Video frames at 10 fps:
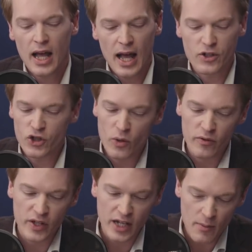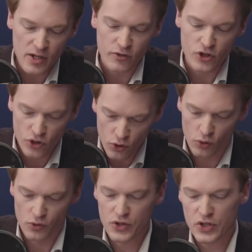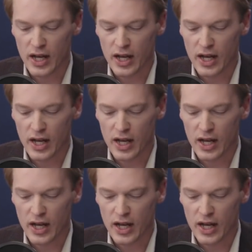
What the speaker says: And you know, if they're coming for schools,